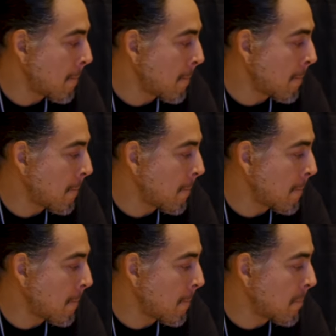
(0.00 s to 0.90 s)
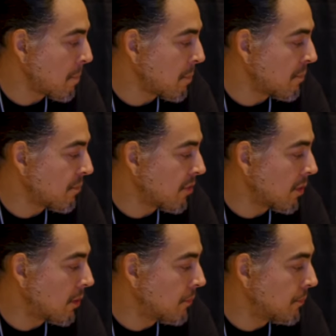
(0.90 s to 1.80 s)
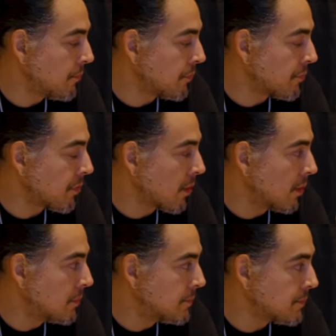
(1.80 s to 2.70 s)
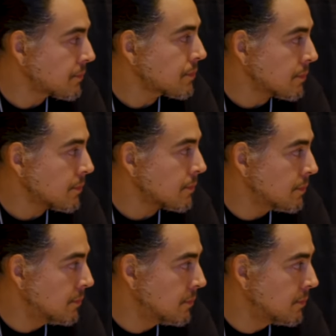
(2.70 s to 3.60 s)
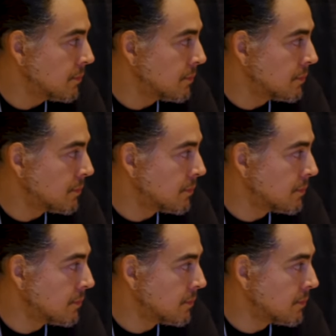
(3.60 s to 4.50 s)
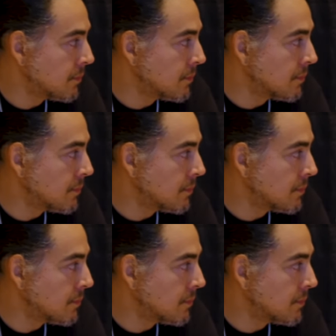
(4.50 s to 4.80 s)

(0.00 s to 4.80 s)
This person isn't speaking.